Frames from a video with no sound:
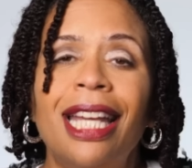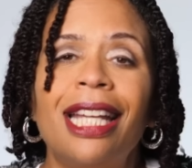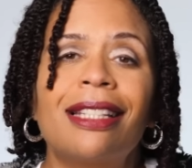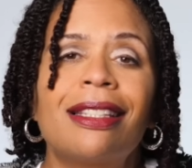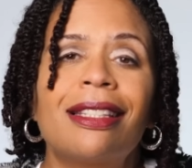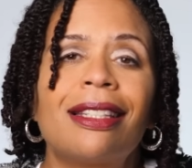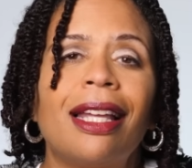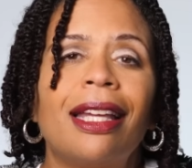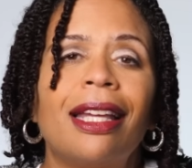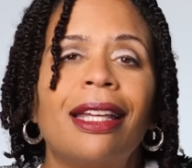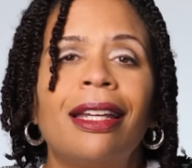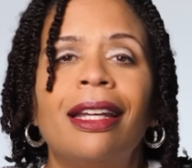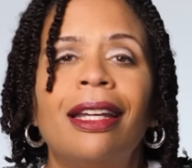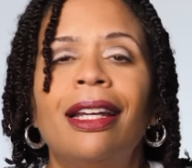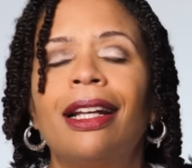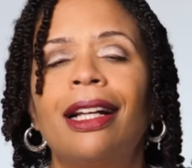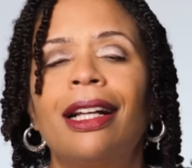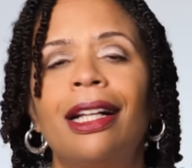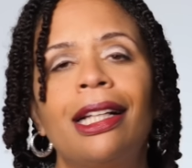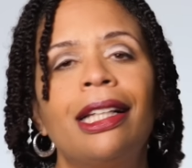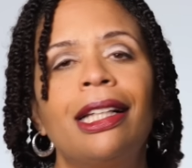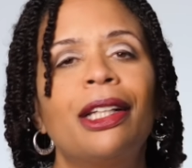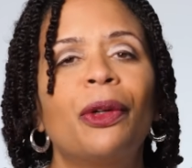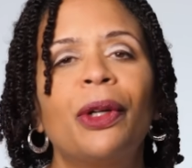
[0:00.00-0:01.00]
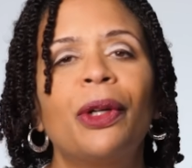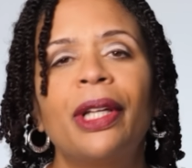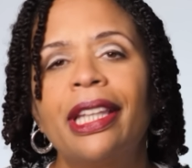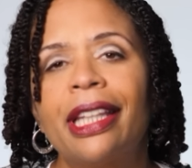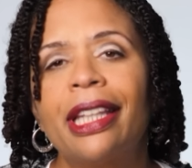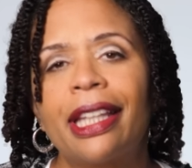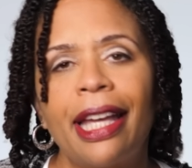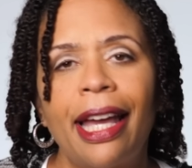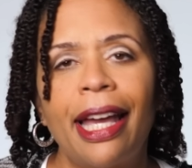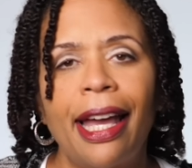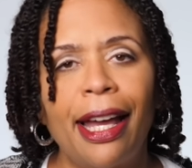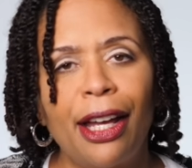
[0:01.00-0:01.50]
It's like clearing the
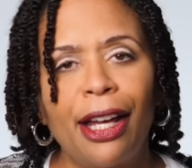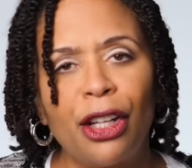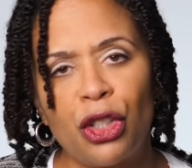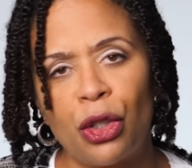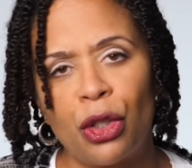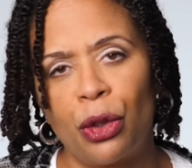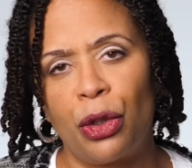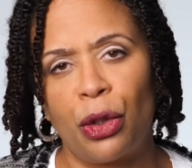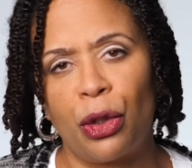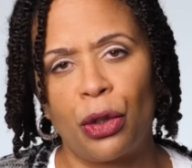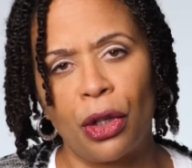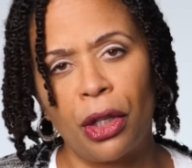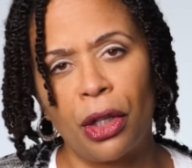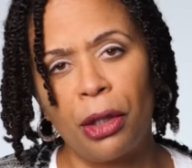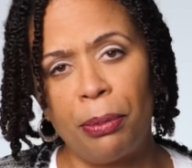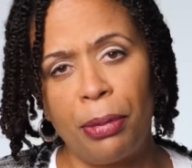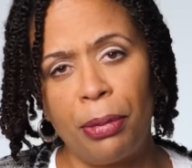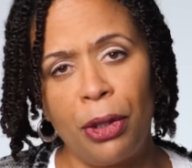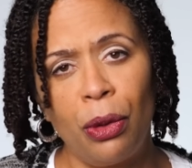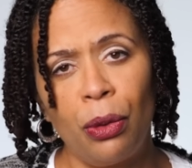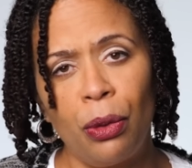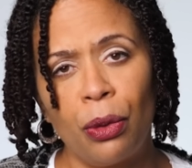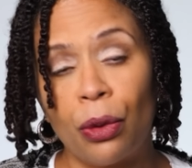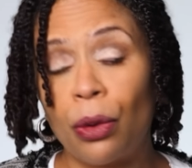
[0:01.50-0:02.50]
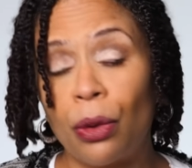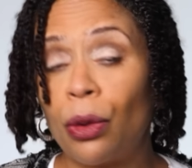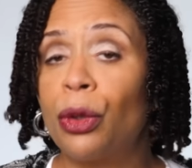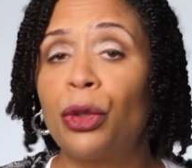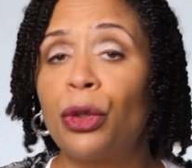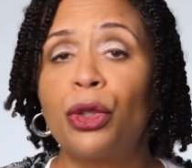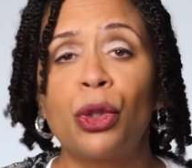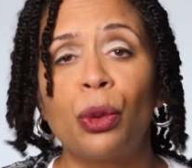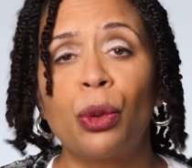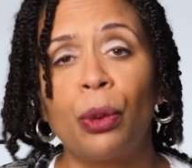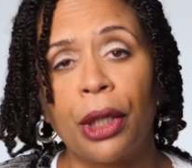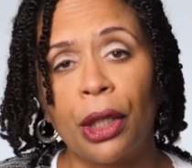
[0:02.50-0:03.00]
cache on your computer or
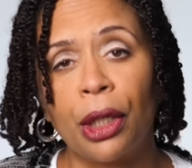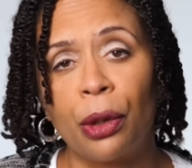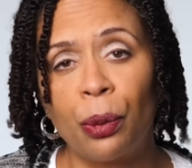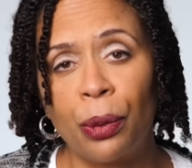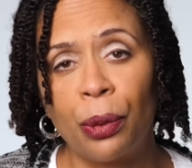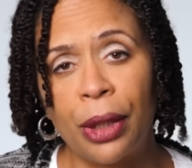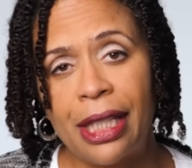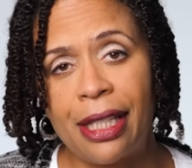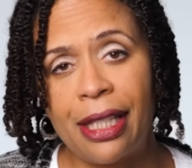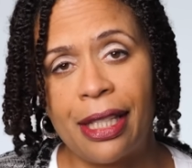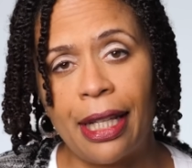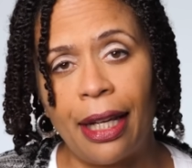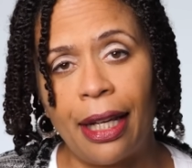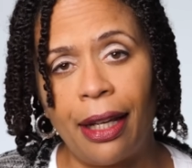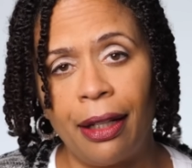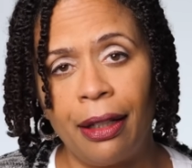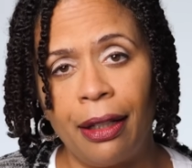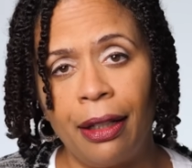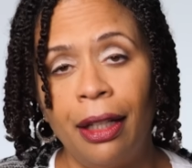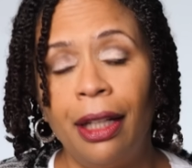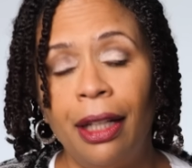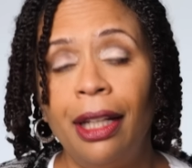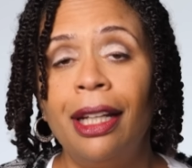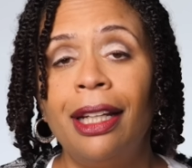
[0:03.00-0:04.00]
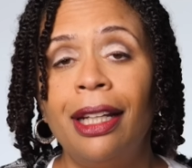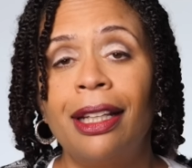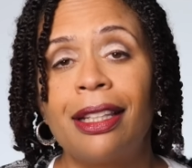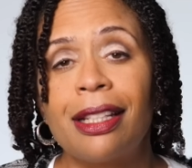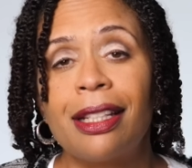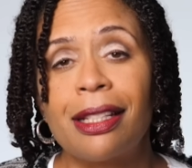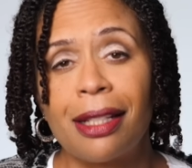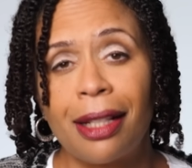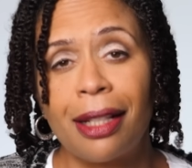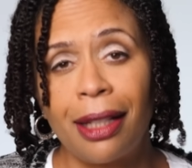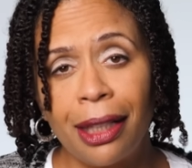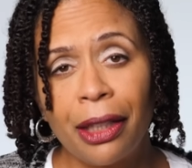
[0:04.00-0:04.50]
doing a reset.
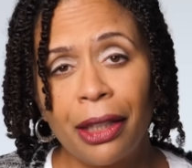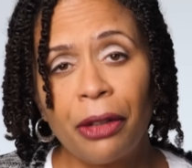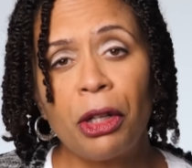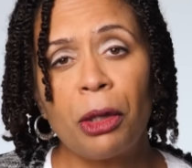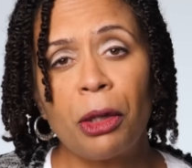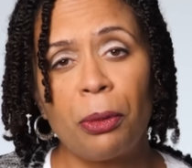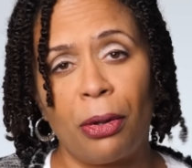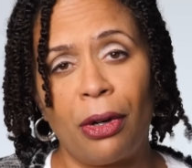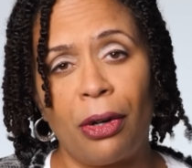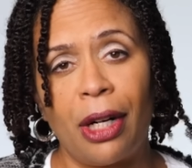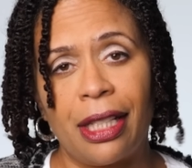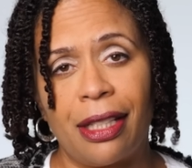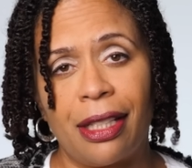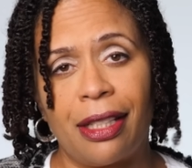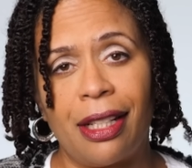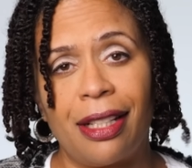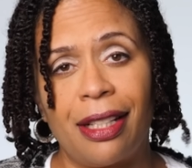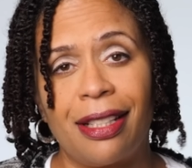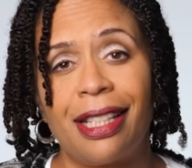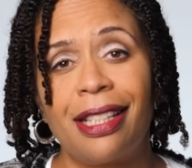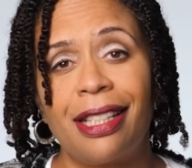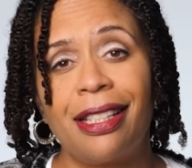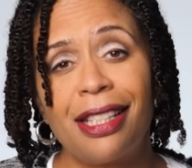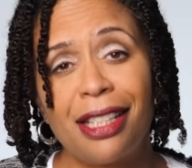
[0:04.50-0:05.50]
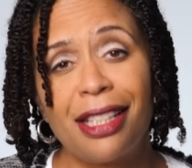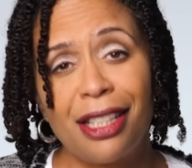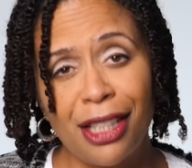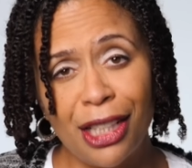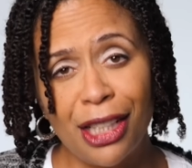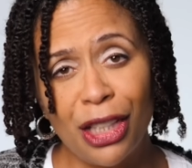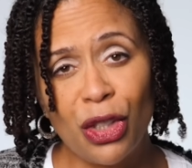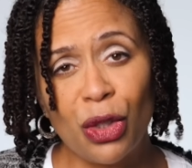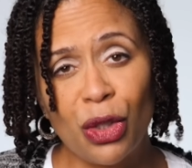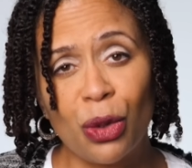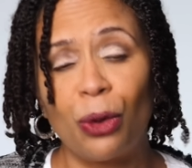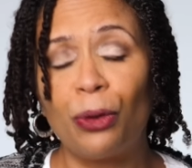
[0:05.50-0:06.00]
This clearing process is
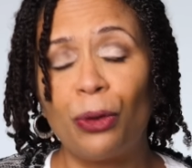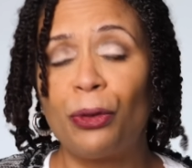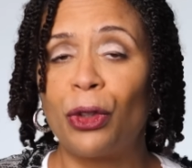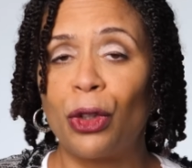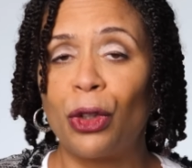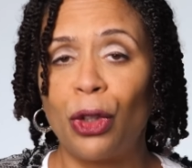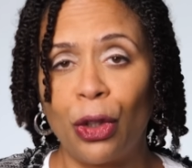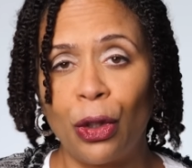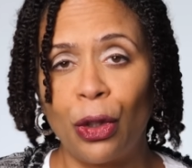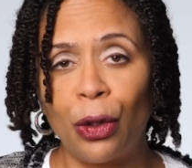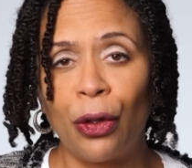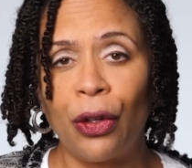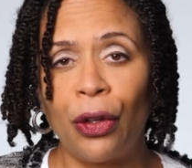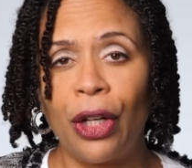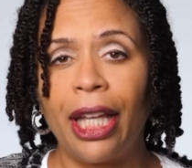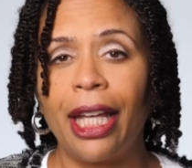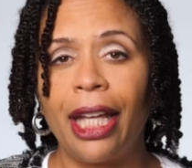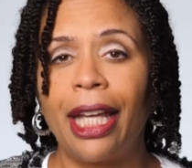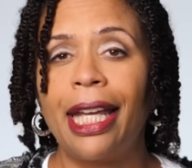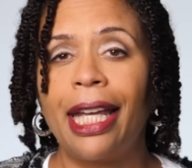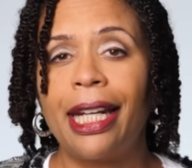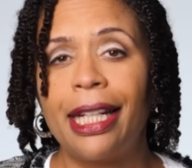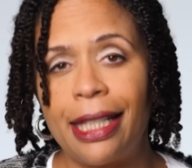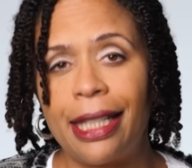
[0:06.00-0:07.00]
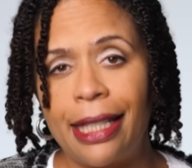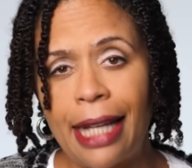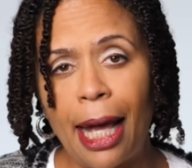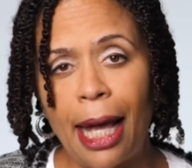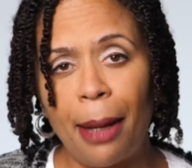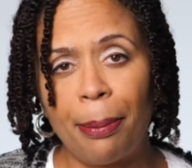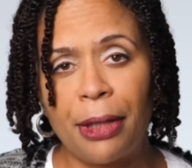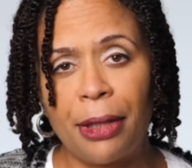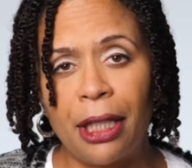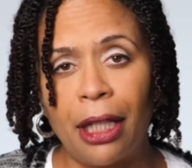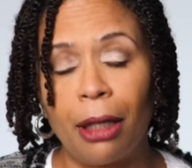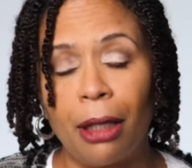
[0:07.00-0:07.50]
essential for learning and
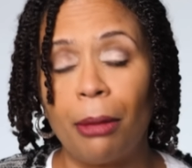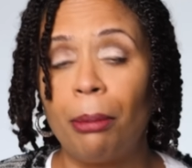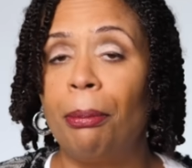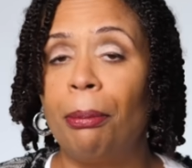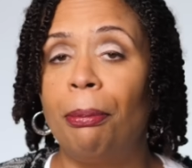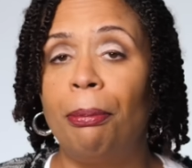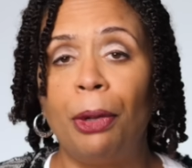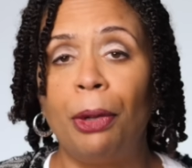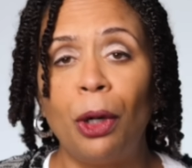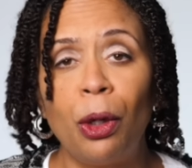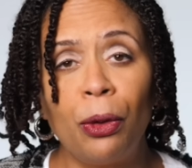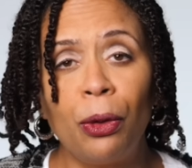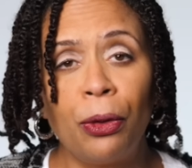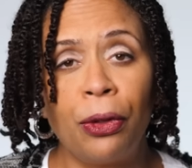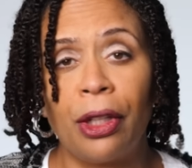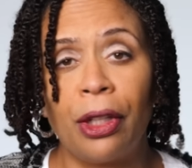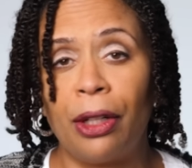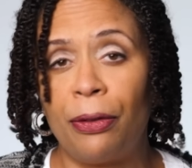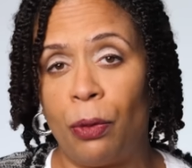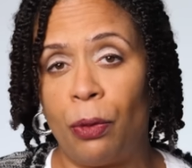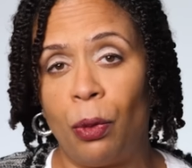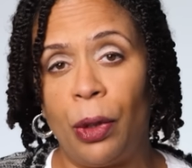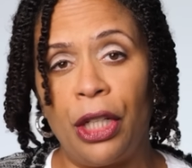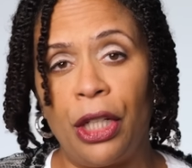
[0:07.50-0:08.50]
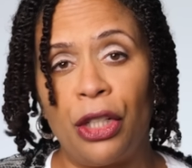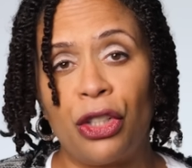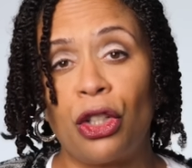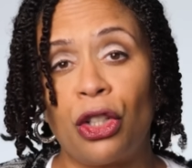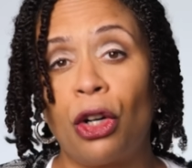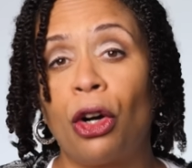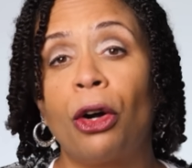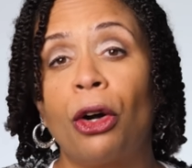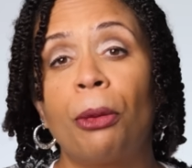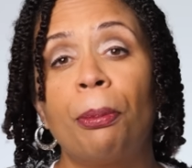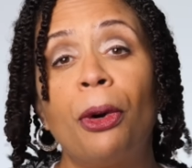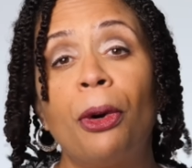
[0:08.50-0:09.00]
adapting, both of which
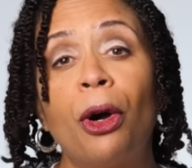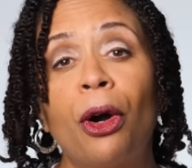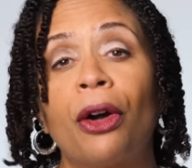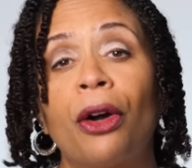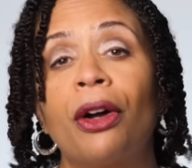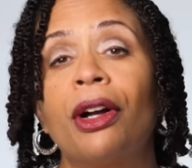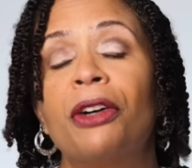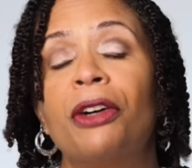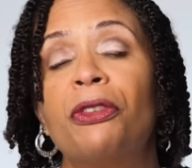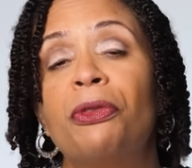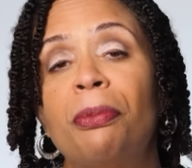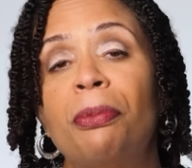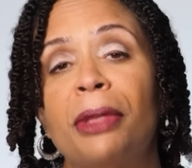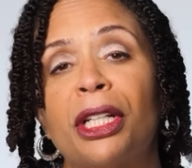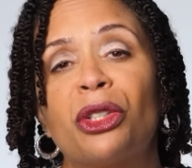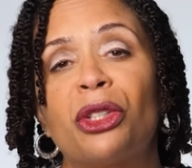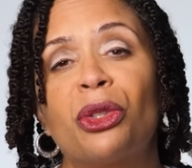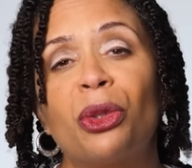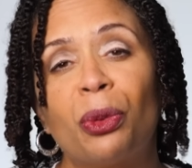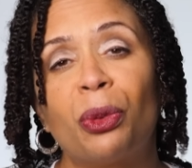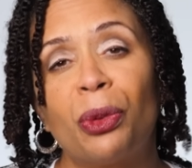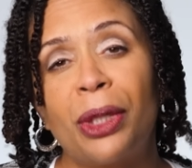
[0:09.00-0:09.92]
are part of mental